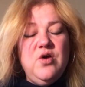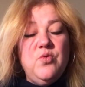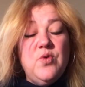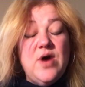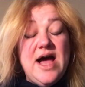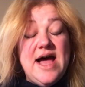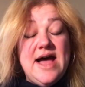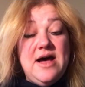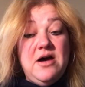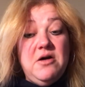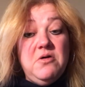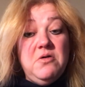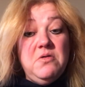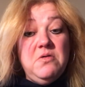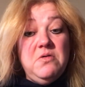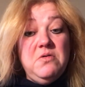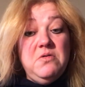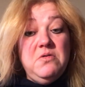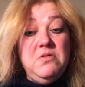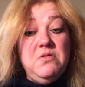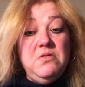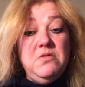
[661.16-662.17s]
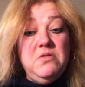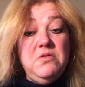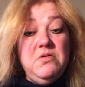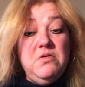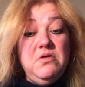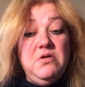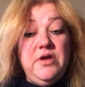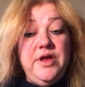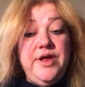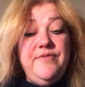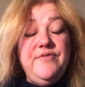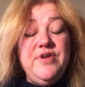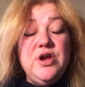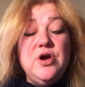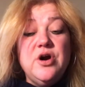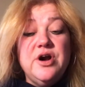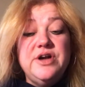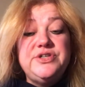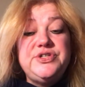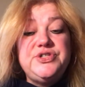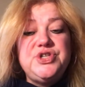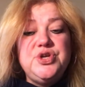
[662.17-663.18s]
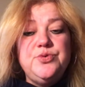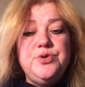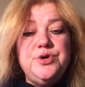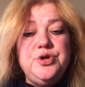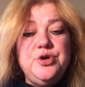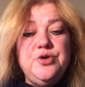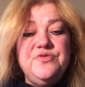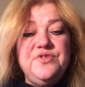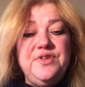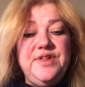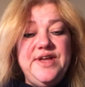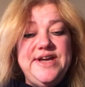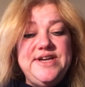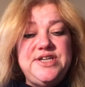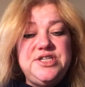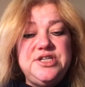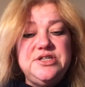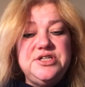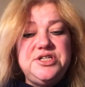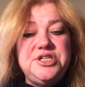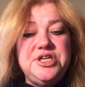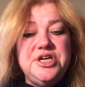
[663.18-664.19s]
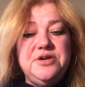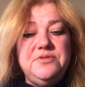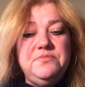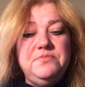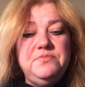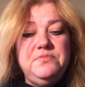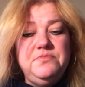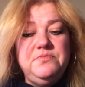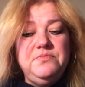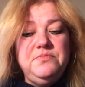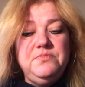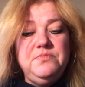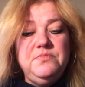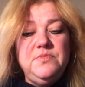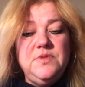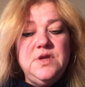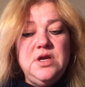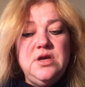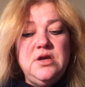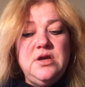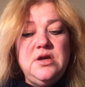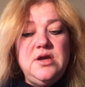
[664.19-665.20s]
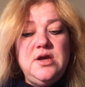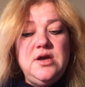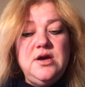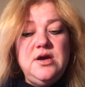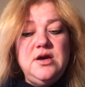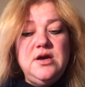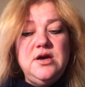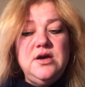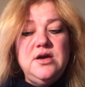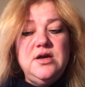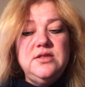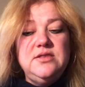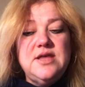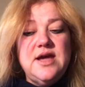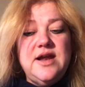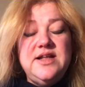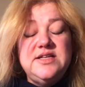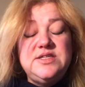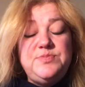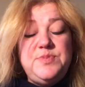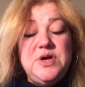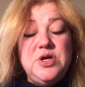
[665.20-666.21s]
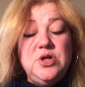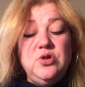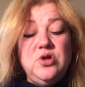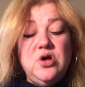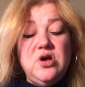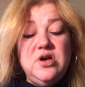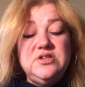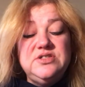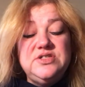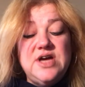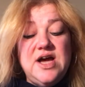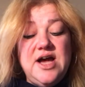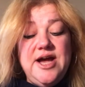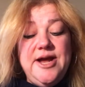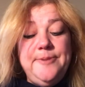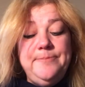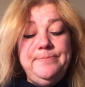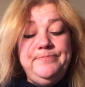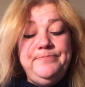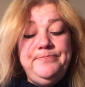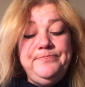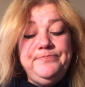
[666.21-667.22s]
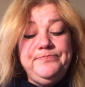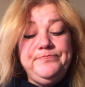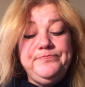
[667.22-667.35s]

wow, in regards to a new relationship. That it's been a long time.